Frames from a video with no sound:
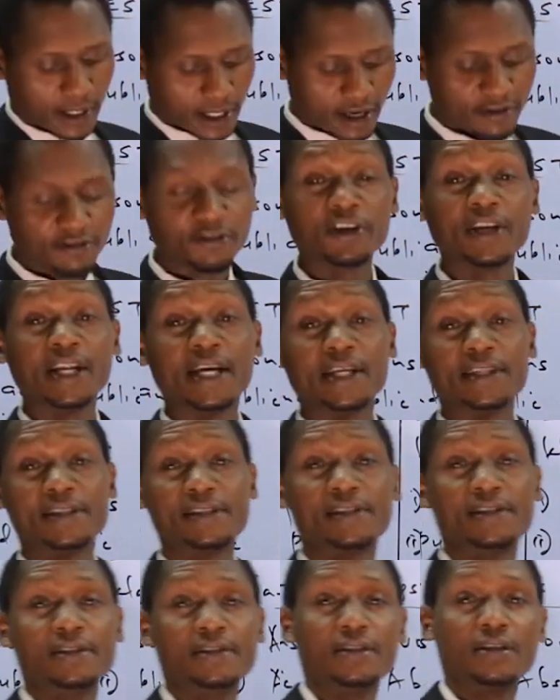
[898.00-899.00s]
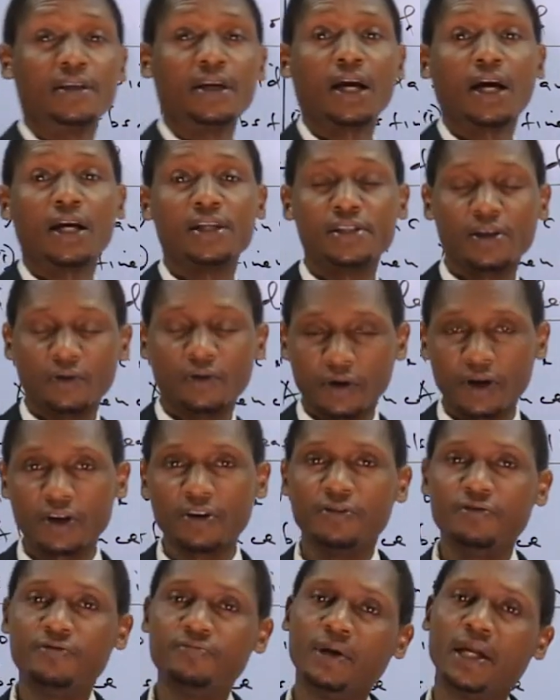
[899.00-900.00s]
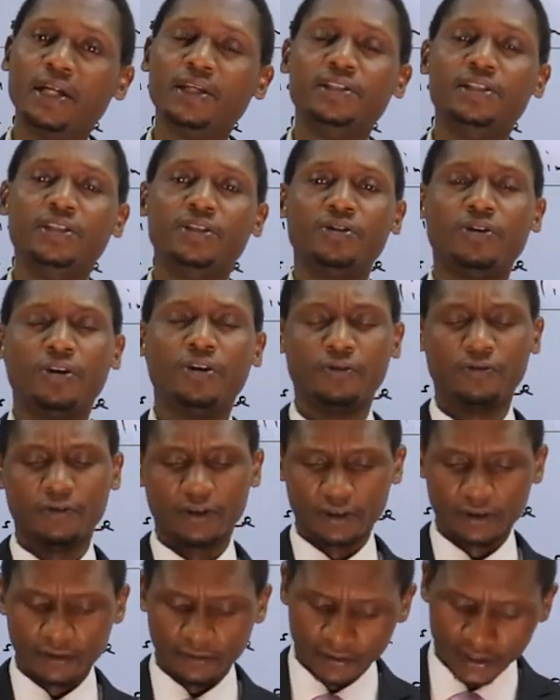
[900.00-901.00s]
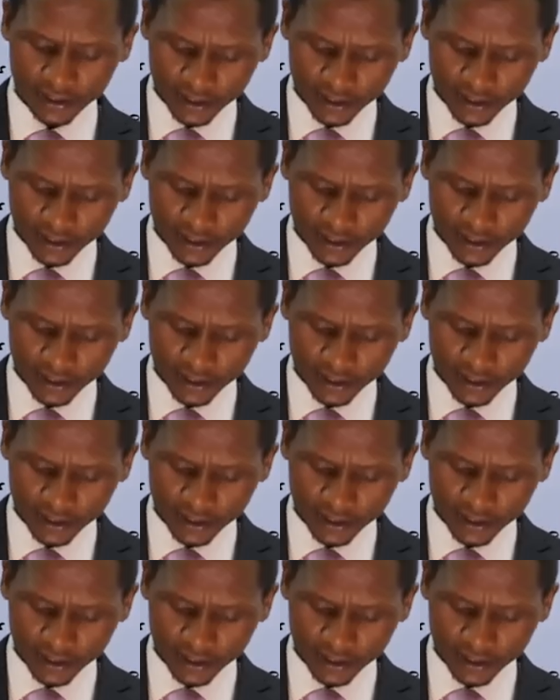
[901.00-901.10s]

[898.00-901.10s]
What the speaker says: Avoidance. as a way of managing conflict of